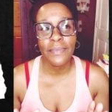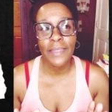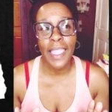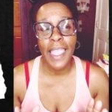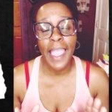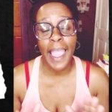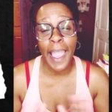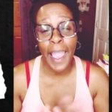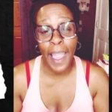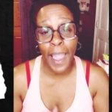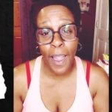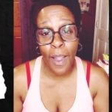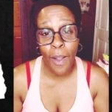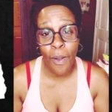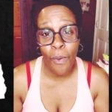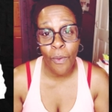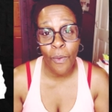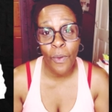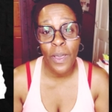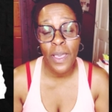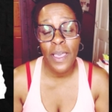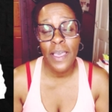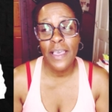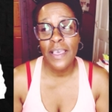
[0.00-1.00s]

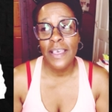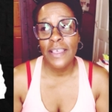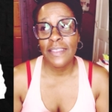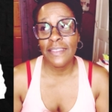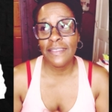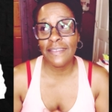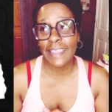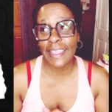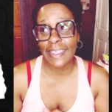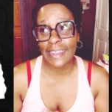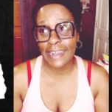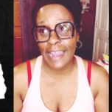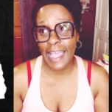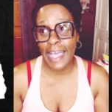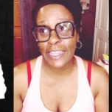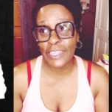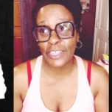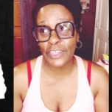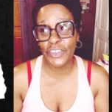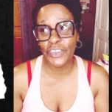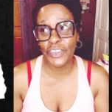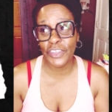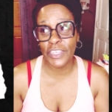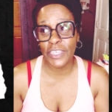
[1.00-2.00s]
How
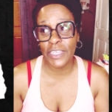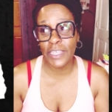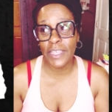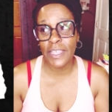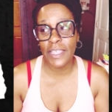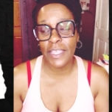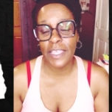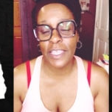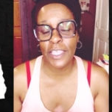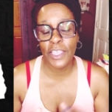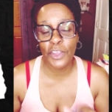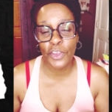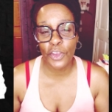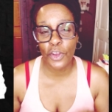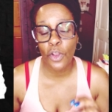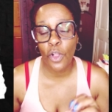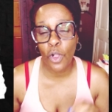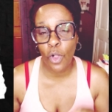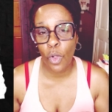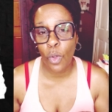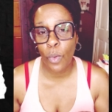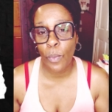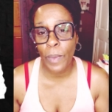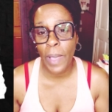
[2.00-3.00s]
technology in your
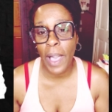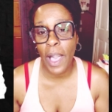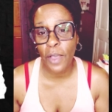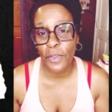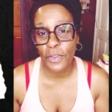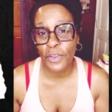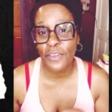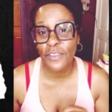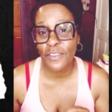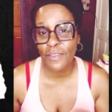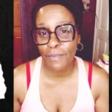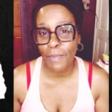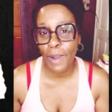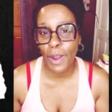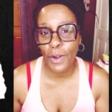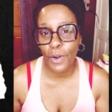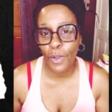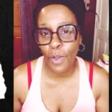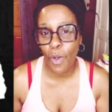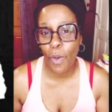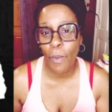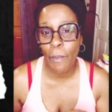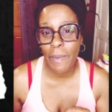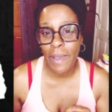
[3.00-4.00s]
home, how your smart
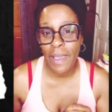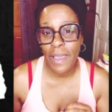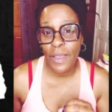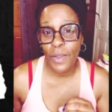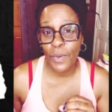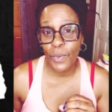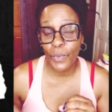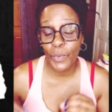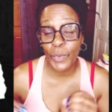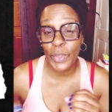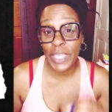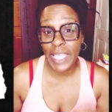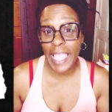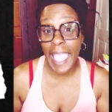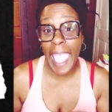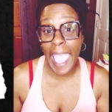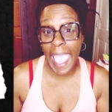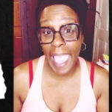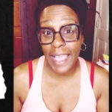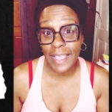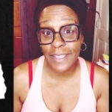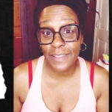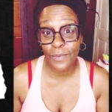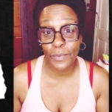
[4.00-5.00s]
home
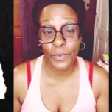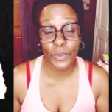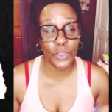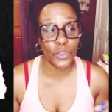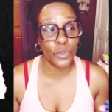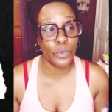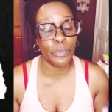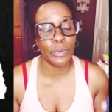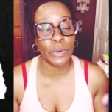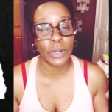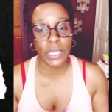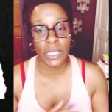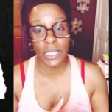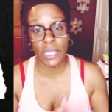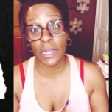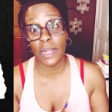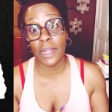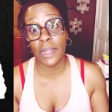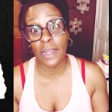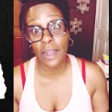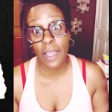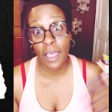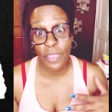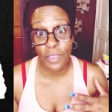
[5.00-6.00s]
reacts when you bring in
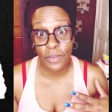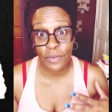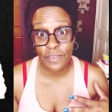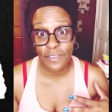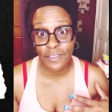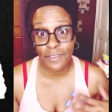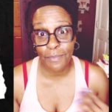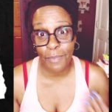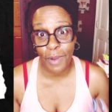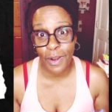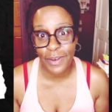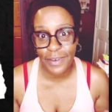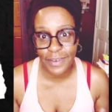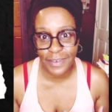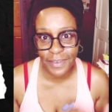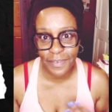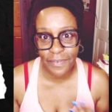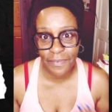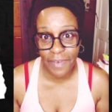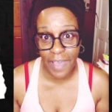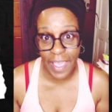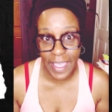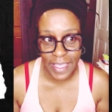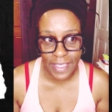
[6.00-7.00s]
another smart
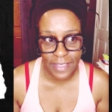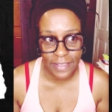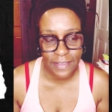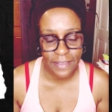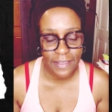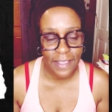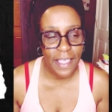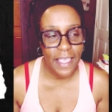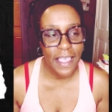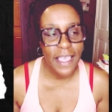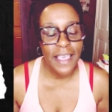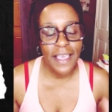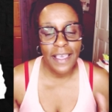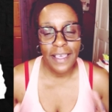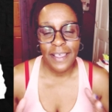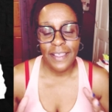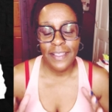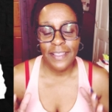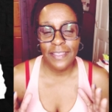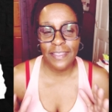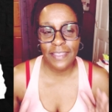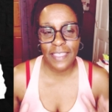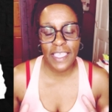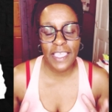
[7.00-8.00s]
device.
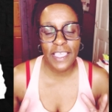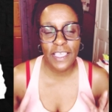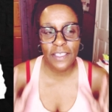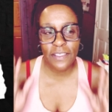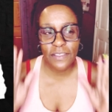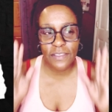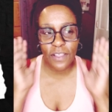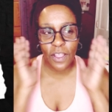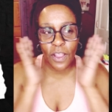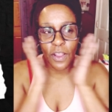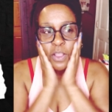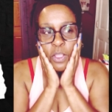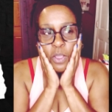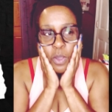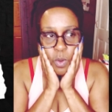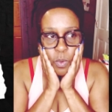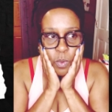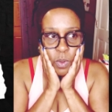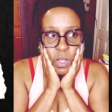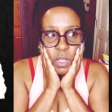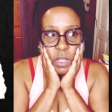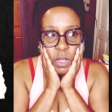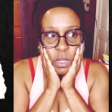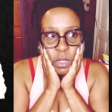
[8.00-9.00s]
Things are
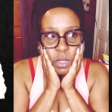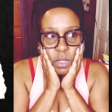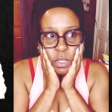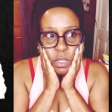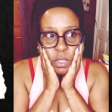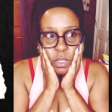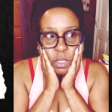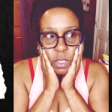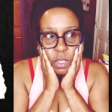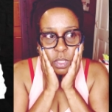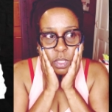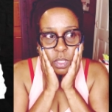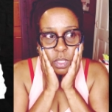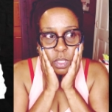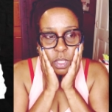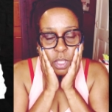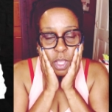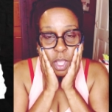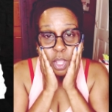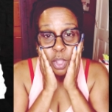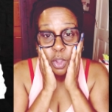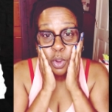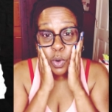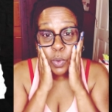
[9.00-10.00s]
going
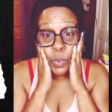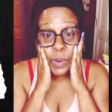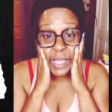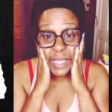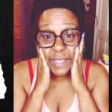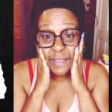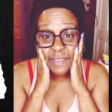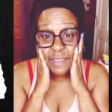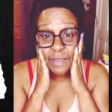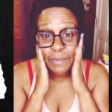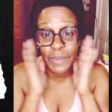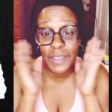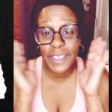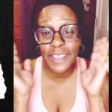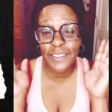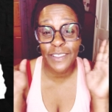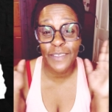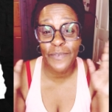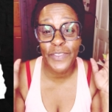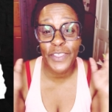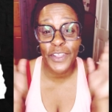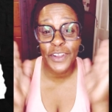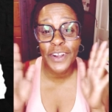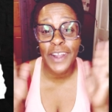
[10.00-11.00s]
crazy because
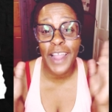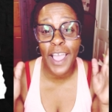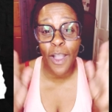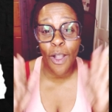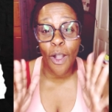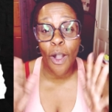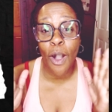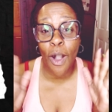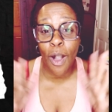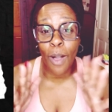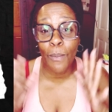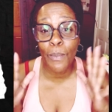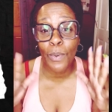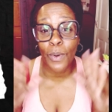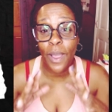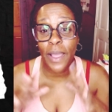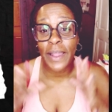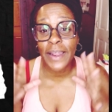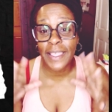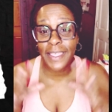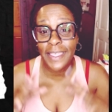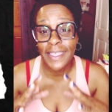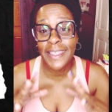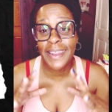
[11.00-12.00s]
if they're not all
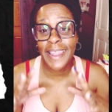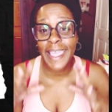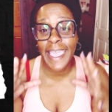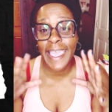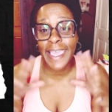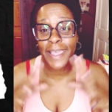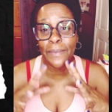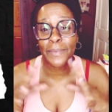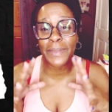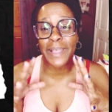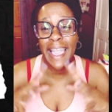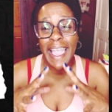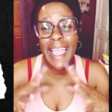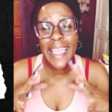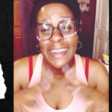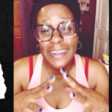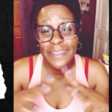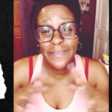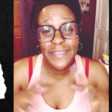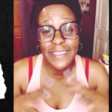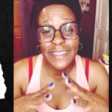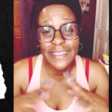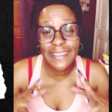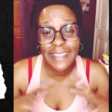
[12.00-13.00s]
brought in at kind
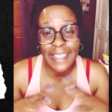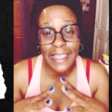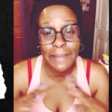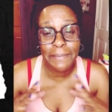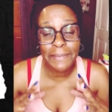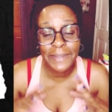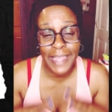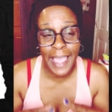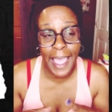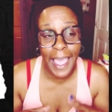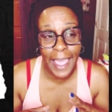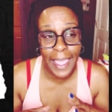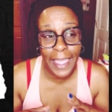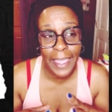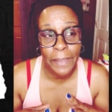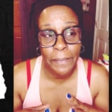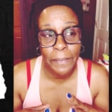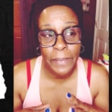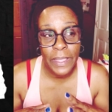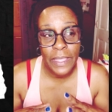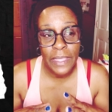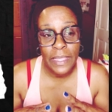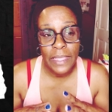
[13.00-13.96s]
of the same time,